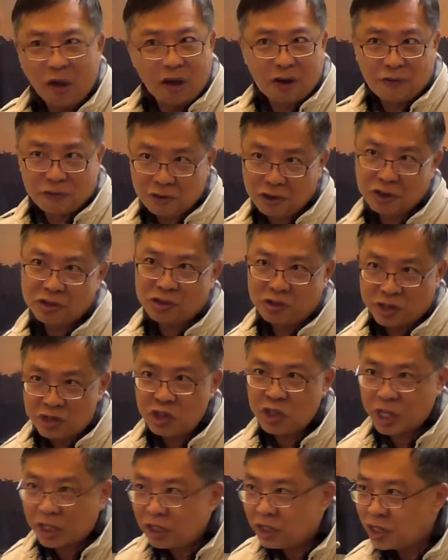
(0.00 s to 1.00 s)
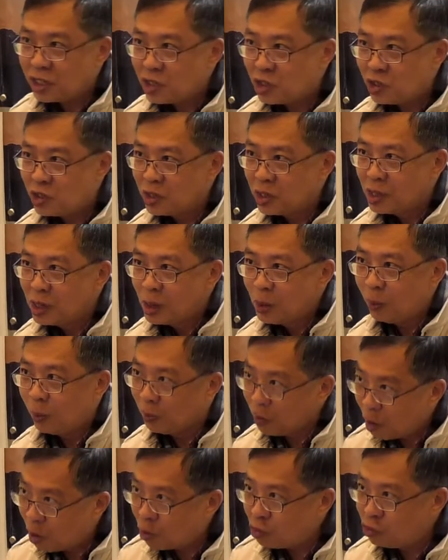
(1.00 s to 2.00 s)
of course, the sickness
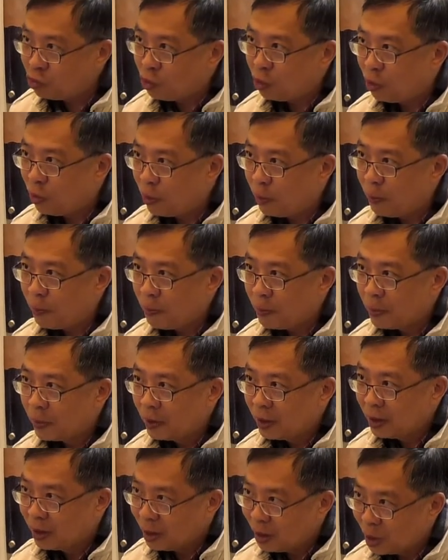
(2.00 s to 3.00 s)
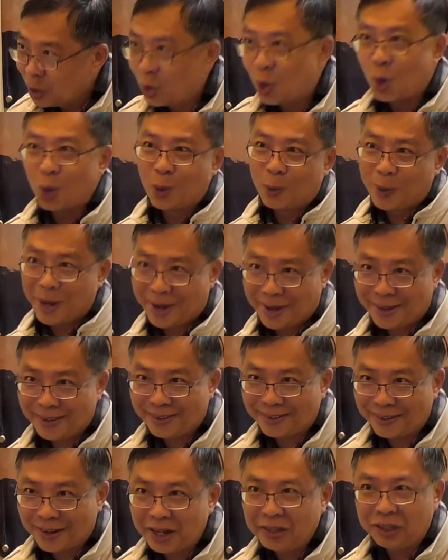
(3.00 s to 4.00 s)
will also go
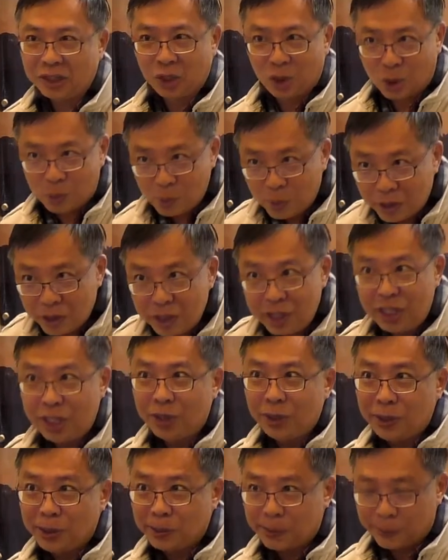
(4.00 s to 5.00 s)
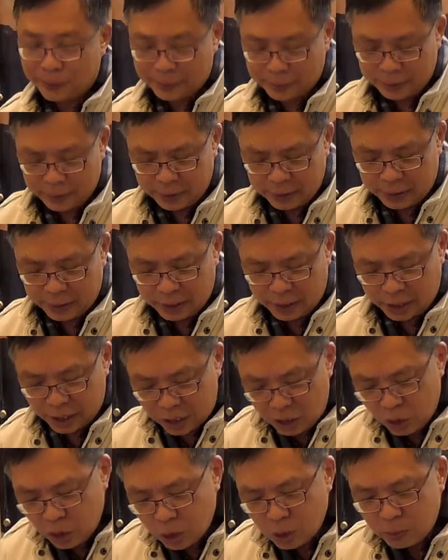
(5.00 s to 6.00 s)
away. Right? The Lord will heal you
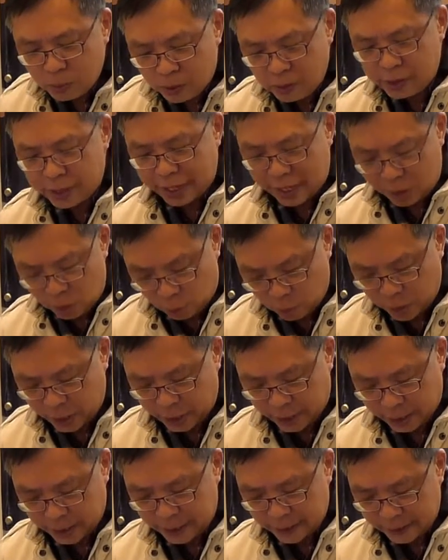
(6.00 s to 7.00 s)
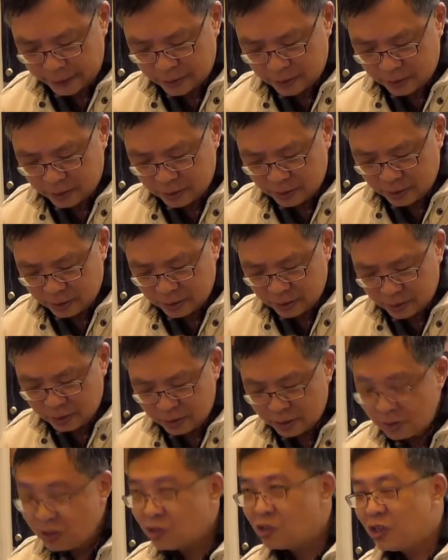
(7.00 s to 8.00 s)
and you will get well.
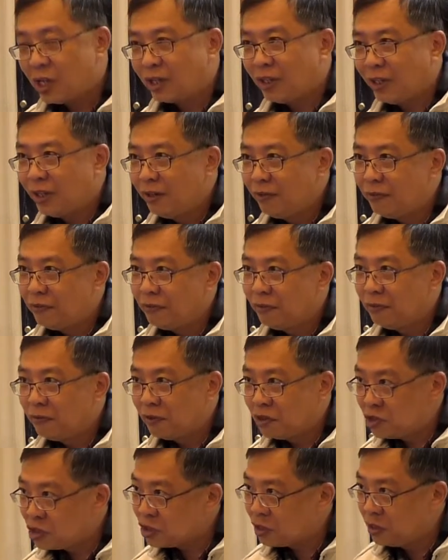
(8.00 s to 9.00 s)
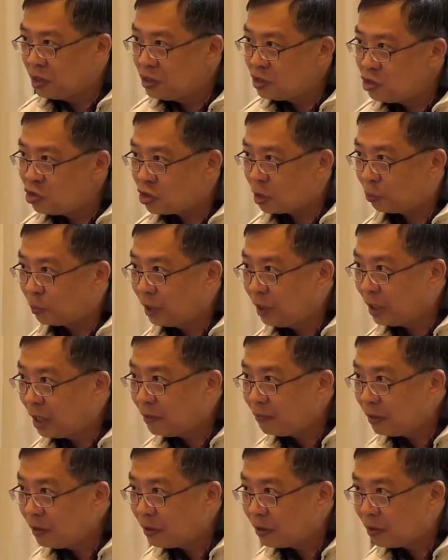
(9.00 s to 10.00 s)
Just like in 1 Corinthians chapter
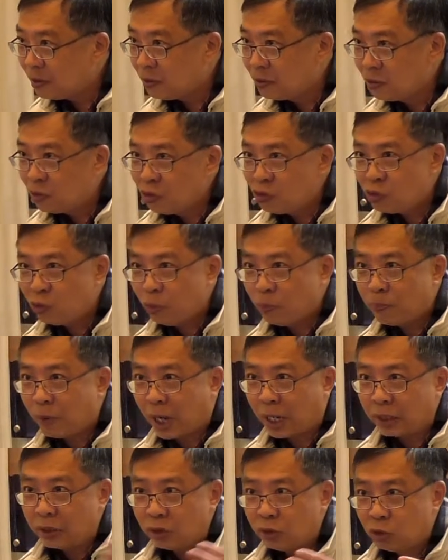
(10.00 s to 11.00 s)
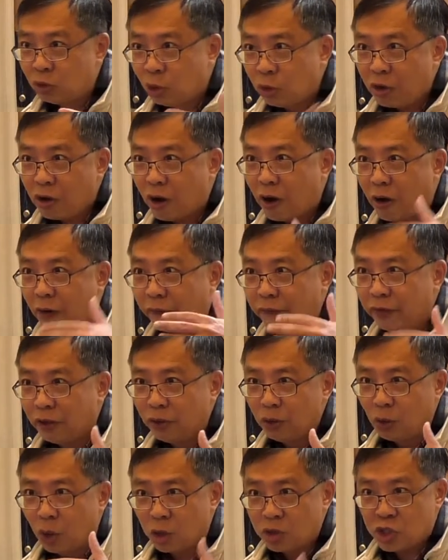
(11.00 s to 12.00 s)
11, those who partook of
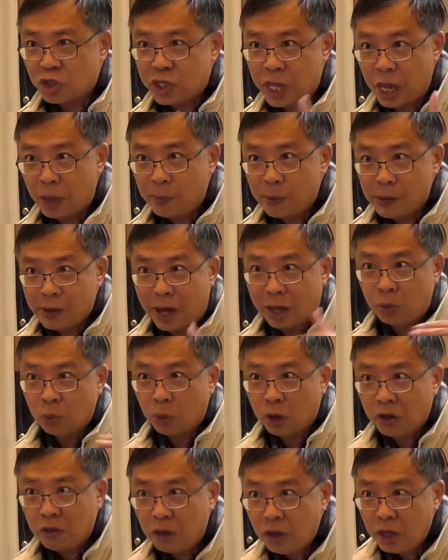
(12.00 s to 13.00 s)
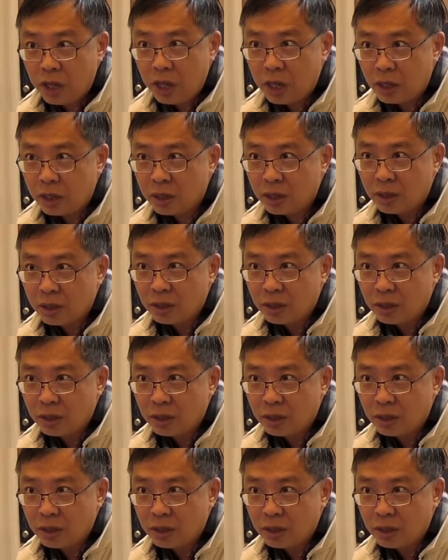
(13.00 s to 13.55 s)
the Lord's table unworthily